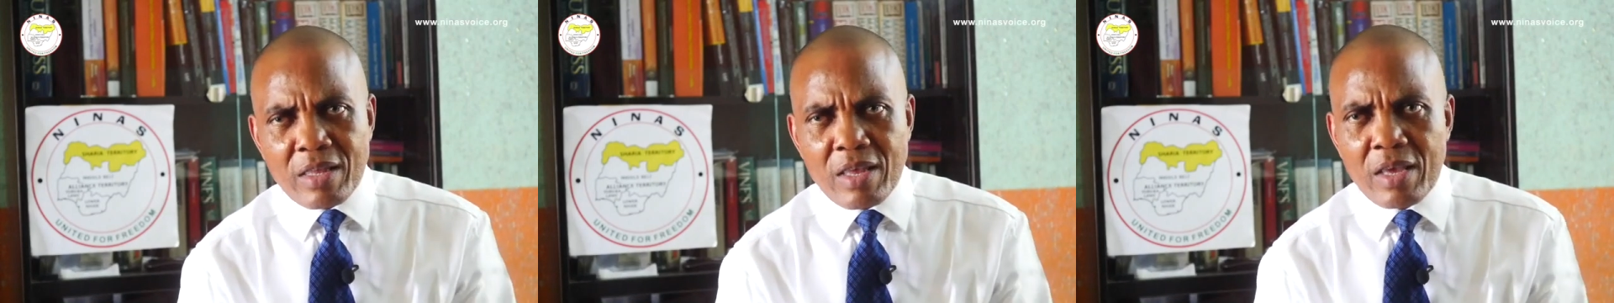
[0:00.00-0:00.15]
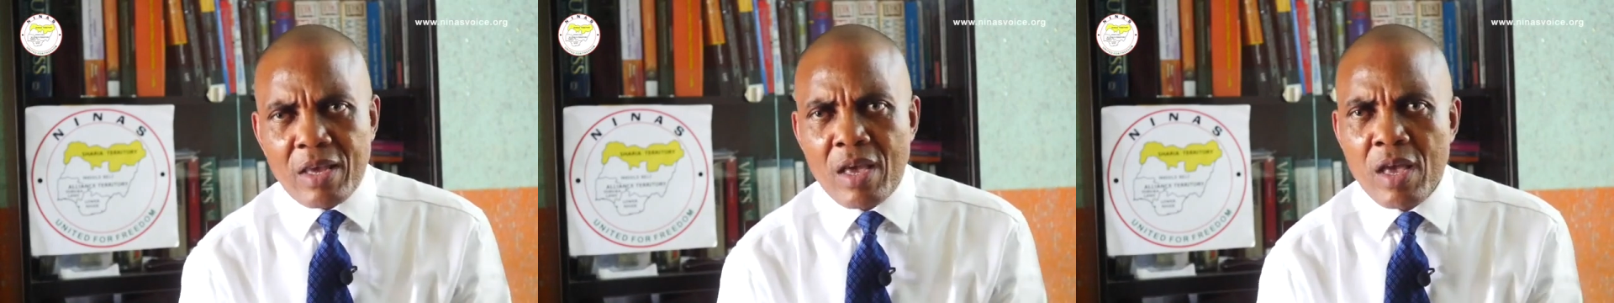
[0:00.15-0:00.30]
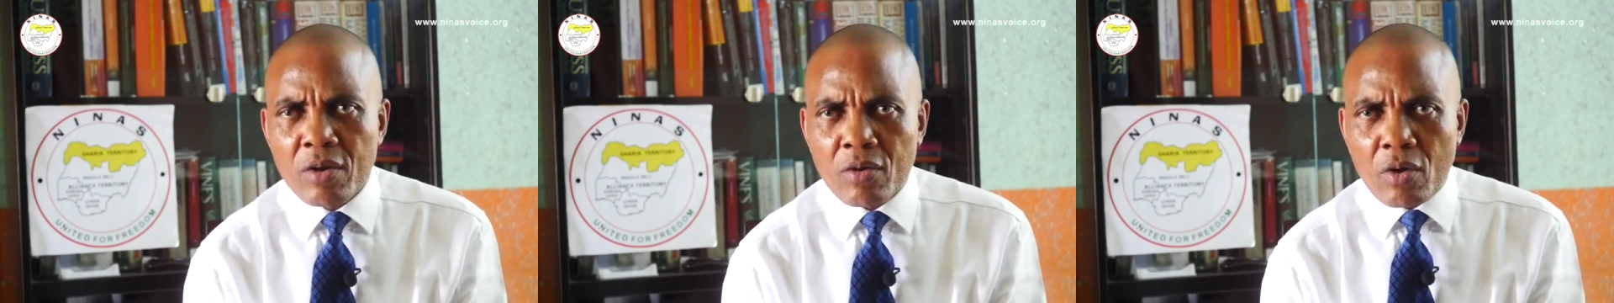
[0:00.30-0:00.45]

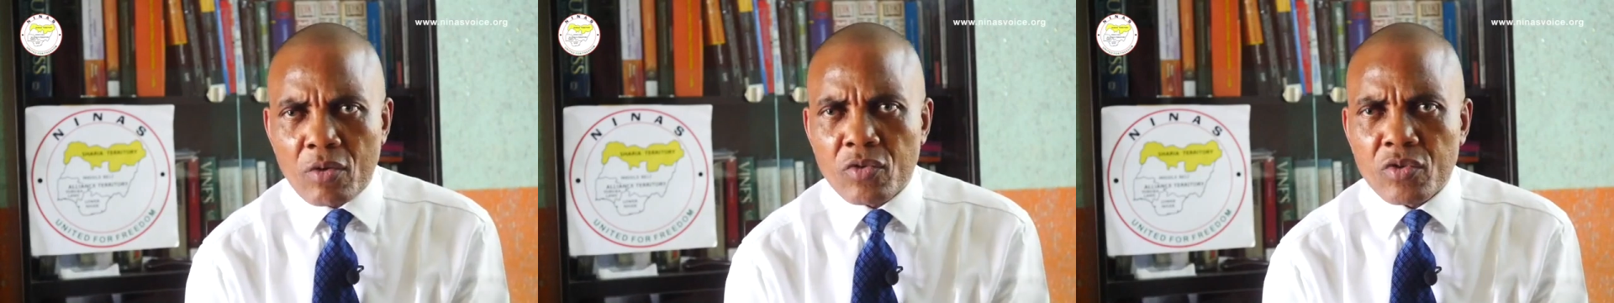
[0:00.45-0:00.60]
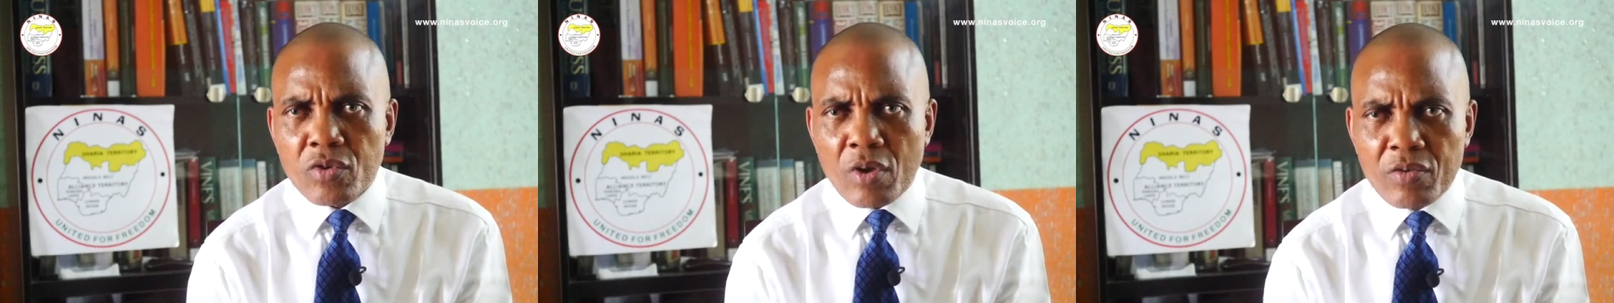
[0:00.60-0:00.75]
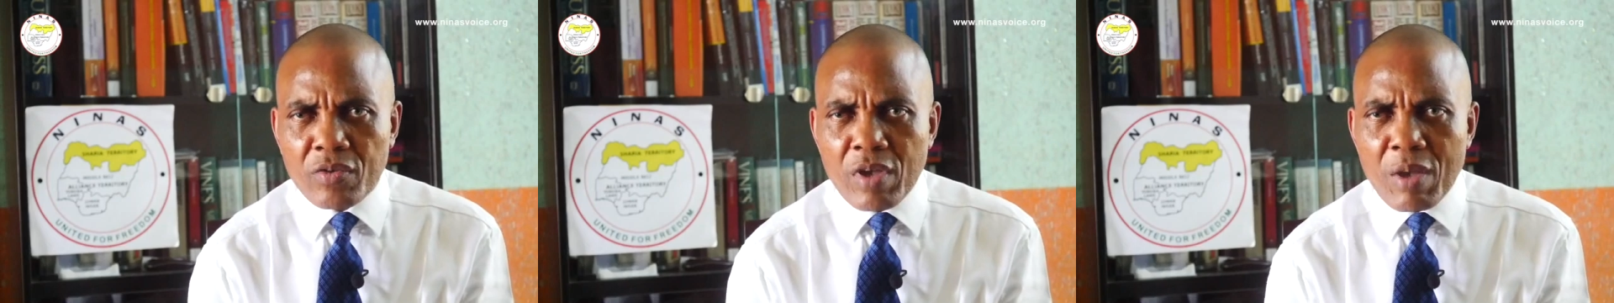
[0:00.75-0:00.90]
the
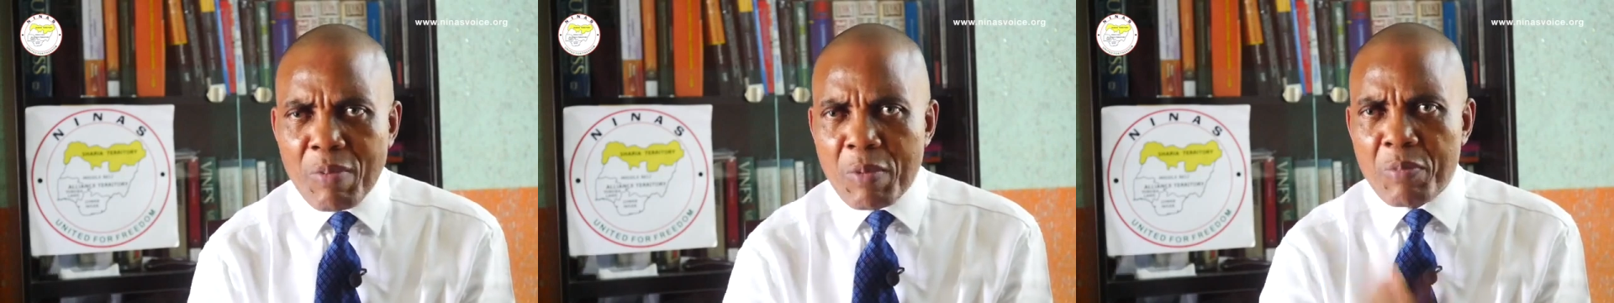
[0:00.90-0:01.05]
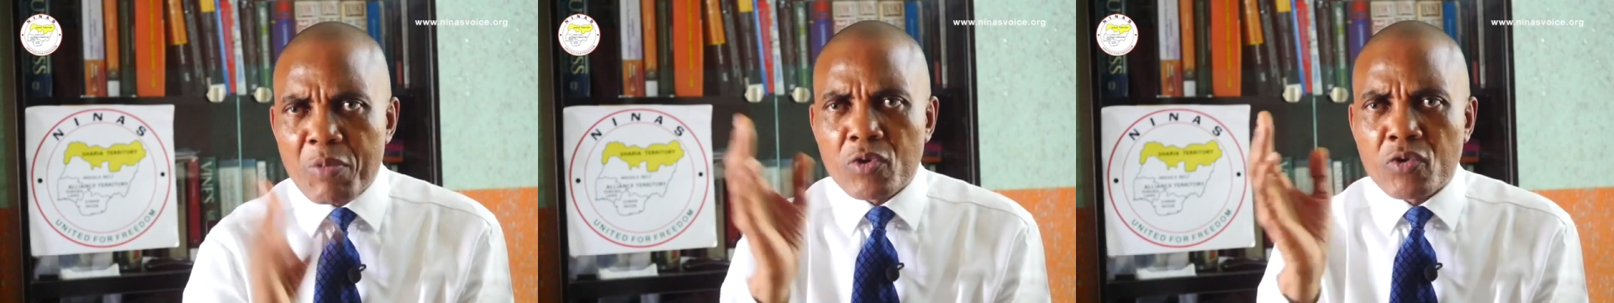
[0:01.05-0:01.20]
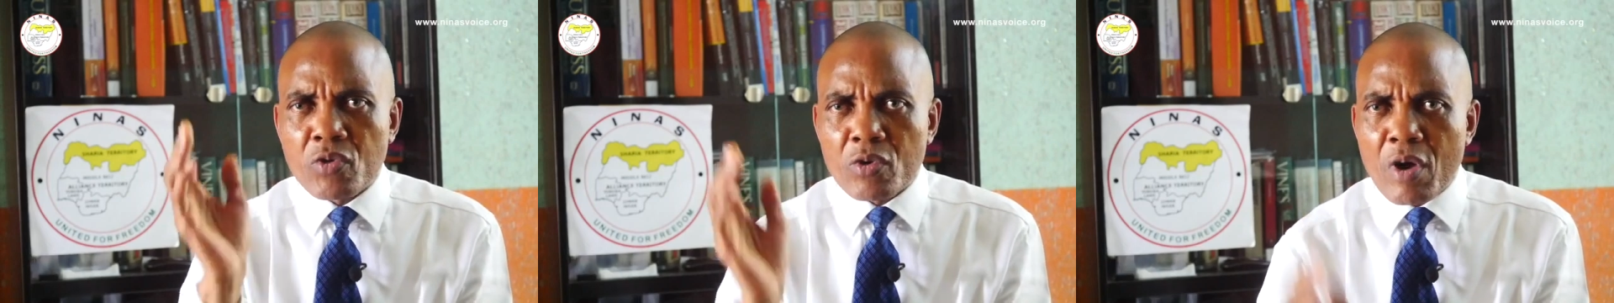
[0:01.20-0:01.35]
constitution say
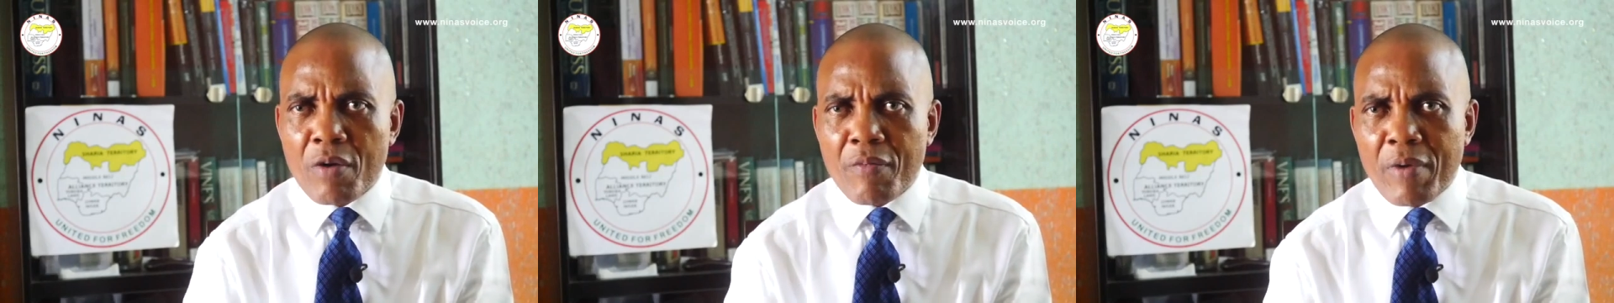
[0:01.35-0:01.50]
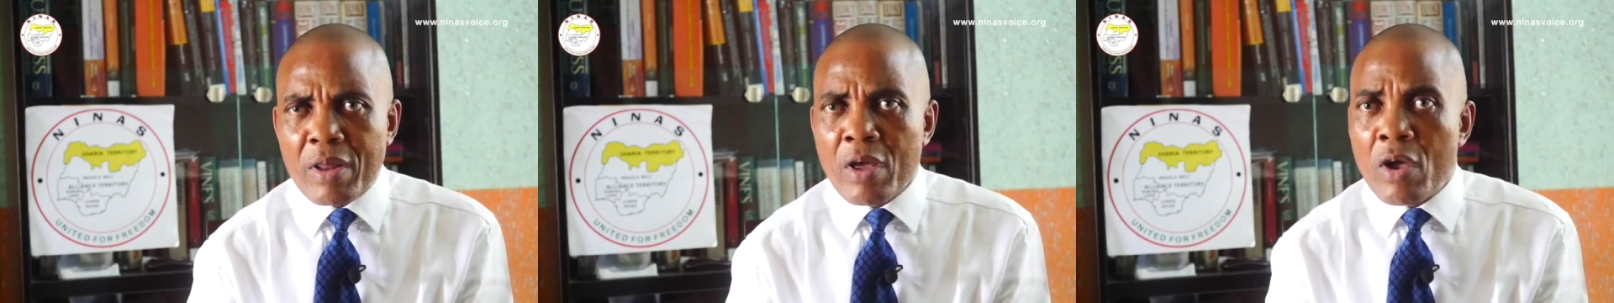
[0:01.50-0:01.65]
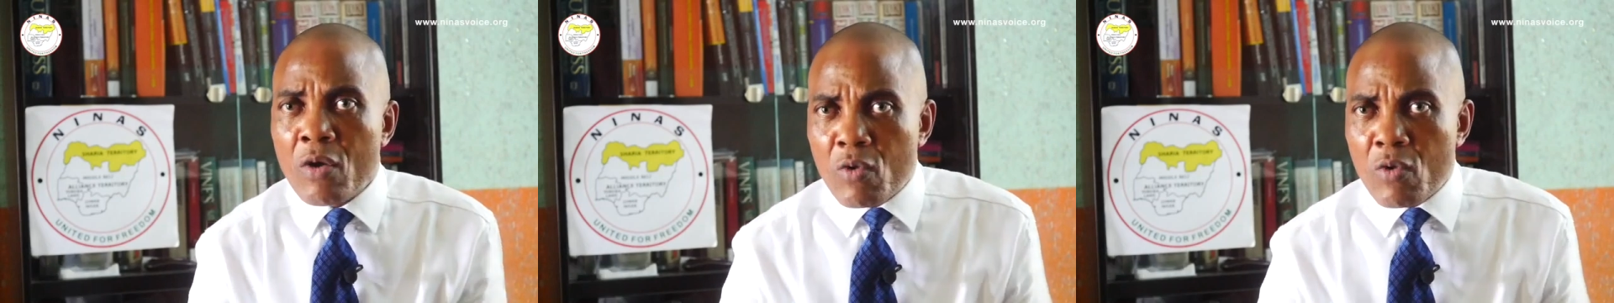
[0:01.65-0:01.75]
people should govern.